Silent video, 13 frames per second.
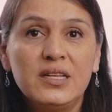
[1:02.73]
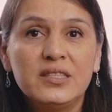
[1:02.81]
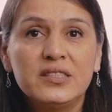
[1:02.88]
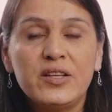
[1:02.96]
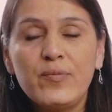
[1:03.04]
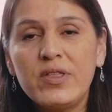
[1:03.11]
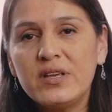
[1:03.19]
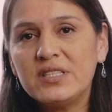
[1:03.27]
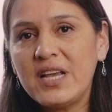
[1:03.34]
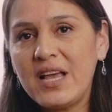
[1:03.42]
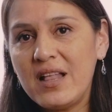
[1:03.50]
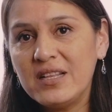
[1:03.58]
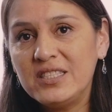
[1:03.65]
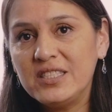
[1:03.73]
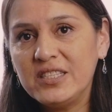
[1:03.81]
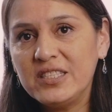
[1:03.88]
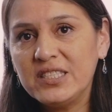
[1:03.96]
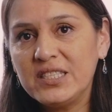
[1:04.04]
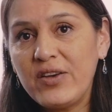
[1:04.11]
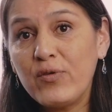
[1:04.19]
Some of the
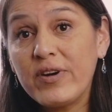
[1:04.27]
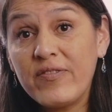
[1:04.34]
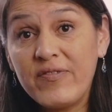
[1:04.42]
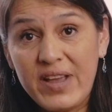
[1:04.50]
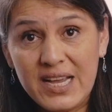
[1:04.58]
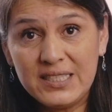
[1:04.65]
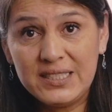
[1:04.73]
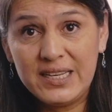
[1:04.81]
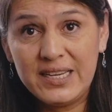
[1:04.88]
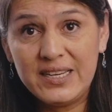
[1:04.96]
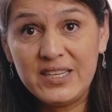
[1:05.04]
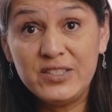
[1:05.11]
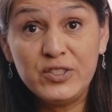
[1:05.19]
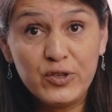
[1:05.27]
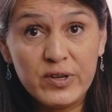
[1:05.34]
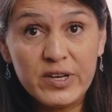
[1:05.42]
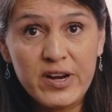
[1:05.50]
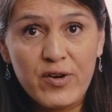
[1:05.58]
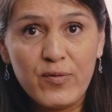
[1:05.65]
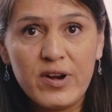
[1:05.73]
challenges that we're facing in
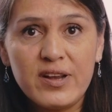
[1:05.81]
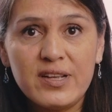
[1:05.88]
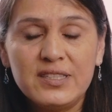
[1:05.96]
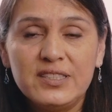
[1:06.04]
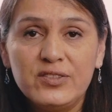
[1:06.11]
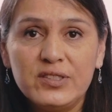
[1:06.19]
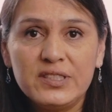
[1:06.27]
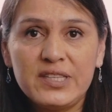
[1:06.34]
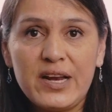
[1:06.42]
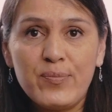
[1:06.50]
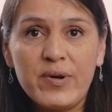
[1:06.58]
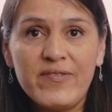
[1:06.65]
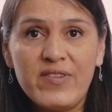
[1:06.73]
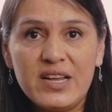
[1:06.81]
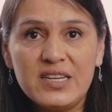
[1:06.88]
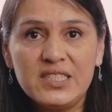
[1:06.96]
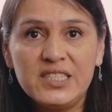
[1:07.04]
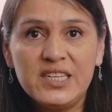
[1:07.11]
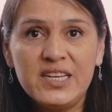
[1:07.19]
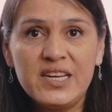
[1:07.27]
doing our work in suicide
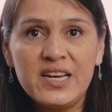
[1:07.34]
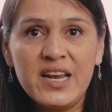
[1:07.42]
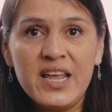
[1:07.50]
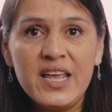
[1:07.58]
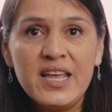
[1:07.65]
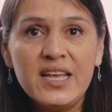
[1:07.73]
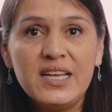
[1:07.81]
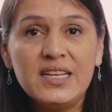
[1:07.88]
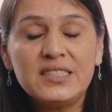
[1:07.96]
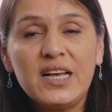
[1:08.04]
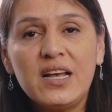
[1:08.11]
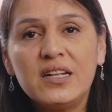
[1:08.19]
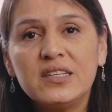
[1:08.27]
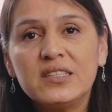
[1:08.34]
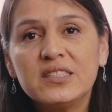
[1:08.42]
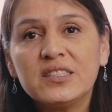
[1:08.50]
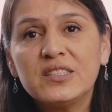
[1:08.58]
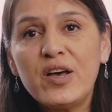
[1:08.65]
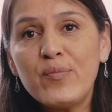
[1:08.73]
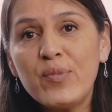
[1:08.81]
prevention is that
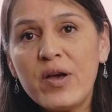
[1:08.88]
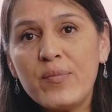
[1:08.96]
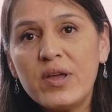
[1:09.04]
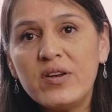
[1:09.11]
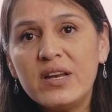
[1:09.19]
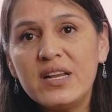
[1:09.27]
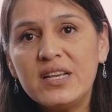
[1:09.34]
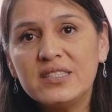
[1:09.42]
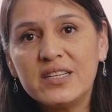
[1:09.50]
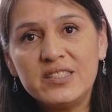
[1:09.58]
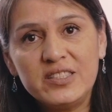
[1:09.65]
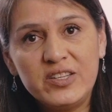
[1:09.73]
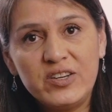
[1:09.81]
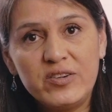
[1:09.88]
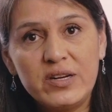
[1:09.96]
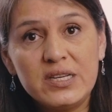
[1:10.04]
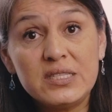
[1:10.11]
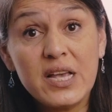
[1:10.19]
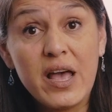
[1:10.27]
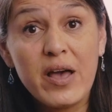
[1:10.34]
some communities consider
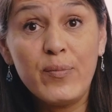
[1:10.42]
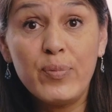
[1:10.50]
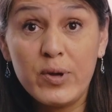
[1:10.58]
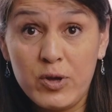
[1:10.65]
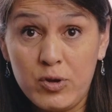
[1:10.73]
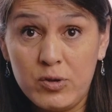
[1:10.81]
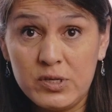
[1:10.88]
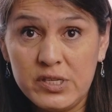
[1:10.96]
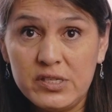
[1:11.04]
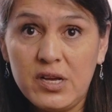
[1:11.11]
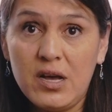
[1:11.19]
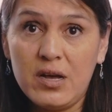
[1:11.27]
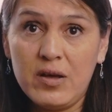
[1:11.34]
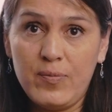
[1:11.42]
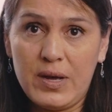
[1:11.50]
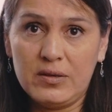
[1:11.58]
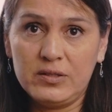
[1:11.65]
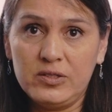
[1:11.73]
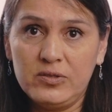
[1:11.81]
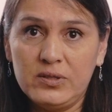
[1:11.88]
it taboo to talk
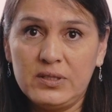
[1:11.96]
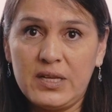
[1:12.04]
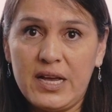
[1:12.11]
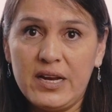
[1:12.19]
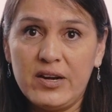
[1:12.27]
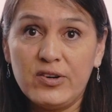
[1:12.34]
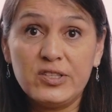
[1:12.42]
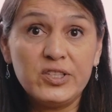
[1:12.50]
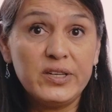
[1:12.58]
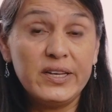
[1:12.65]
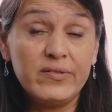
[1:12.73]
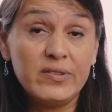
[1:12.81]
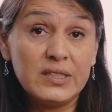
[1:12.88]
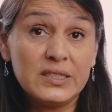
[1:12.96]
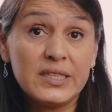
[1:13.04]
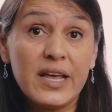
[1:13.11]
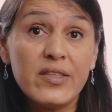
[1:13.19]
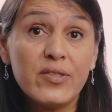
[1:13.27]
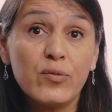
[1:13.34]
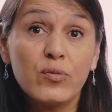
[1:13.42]
about suicide or to even
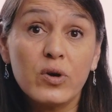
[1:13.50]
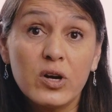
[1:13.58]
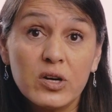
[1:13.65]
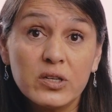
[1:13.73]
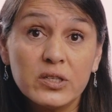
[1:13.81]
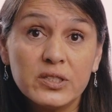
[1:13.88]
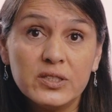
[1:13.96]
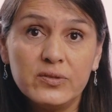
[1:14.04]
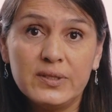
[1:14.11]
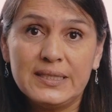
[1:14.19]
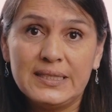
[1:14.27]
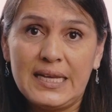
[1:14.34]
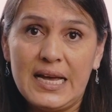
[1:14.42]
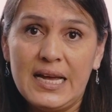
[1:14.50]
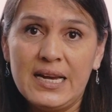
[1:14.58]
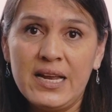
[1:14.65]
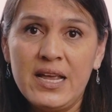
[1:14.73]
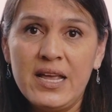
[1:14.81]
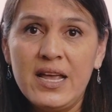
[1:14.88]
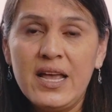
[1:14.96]
say the word
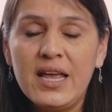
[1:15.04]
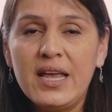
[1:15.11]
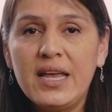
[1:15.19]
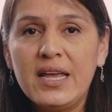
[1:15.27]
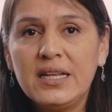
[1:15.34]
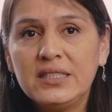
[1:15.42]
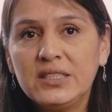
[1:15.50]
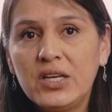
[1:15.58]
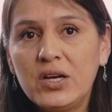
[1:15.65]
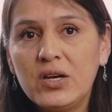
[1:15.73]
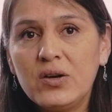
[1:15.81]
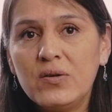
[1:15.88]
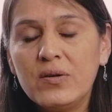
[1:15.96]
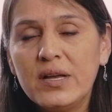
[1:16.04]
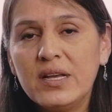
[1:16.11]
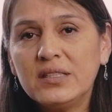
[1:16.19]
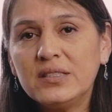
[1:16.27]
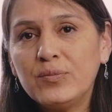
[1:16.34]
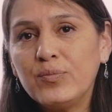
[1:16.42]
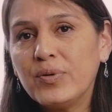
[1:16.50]
suicide. And so
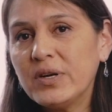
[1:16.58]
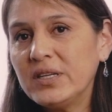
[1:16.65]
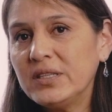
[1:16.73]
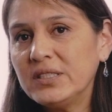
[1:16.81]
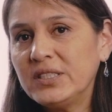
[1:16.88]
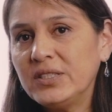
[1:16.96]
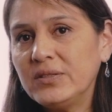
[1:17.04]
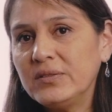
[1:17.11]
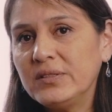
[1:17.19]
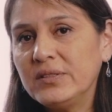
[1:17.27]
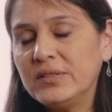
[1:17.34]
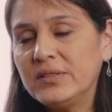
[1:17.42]
it's important to